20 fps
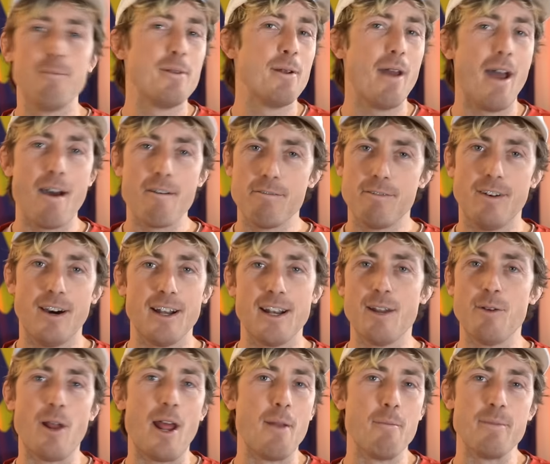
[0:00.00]
to have fun
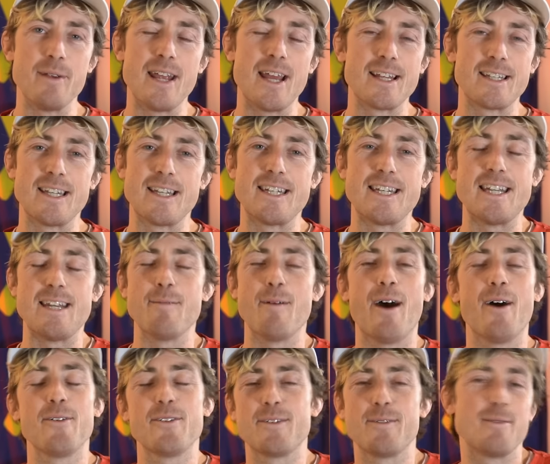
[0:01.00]
and be as a team.
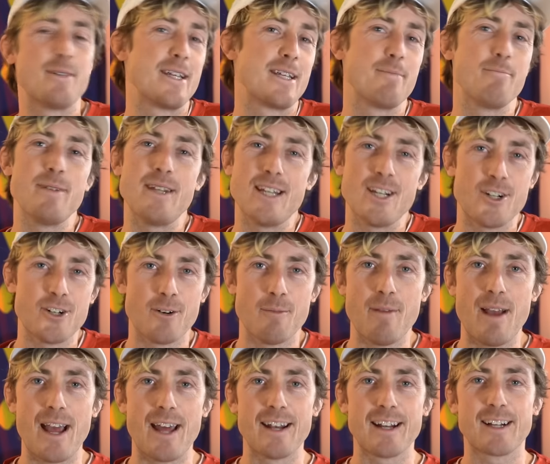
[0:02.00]
I was just being
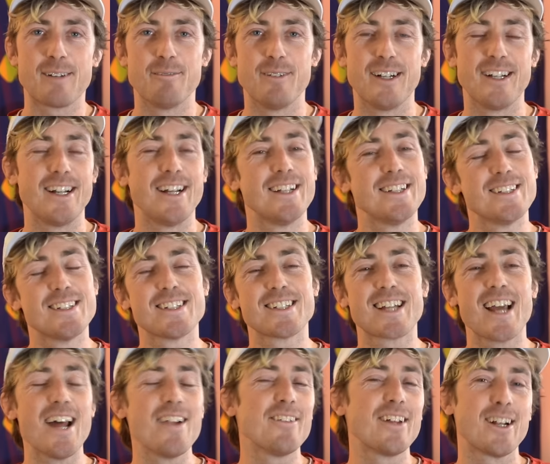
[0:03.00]
dramatic. But this was
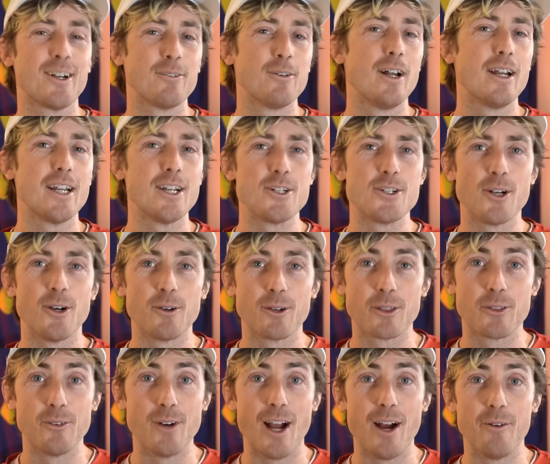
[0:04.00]
kind of like a running joke
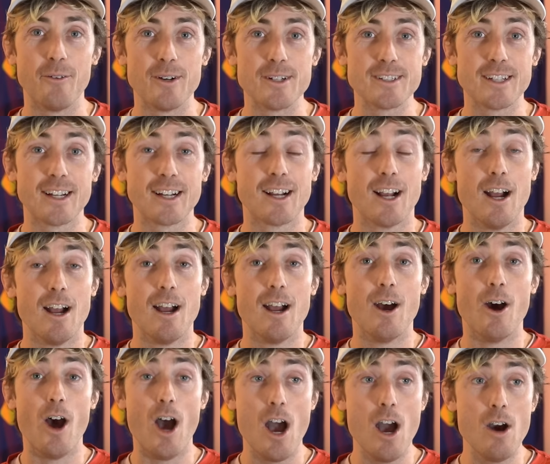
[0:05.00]
throughout where it's like,
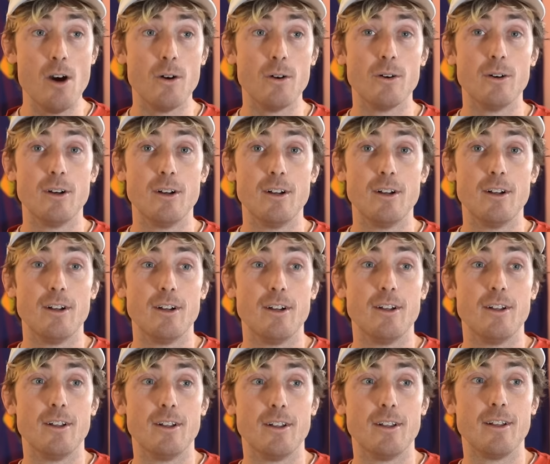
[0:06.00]
oh,
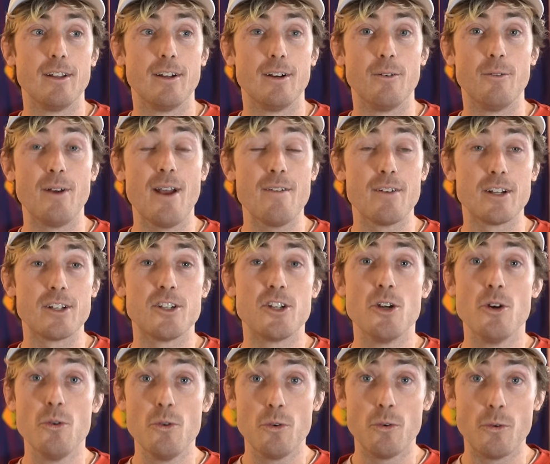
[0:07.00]
we have
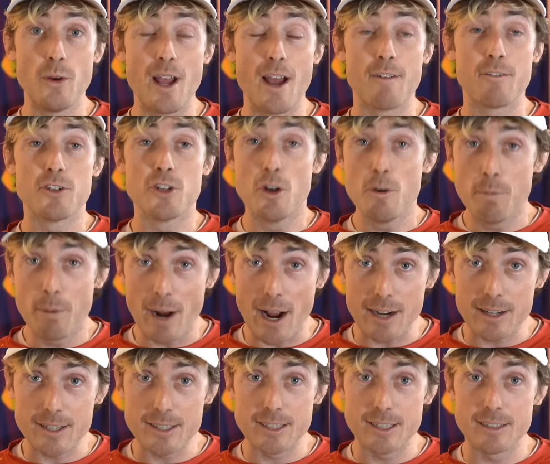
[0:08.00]
two
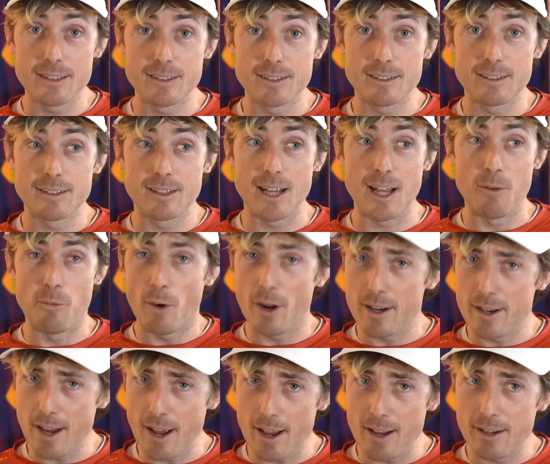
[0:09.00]
practices in one
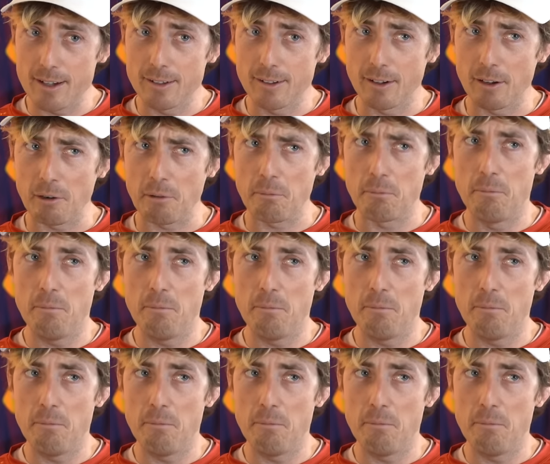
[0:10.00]
day. Like,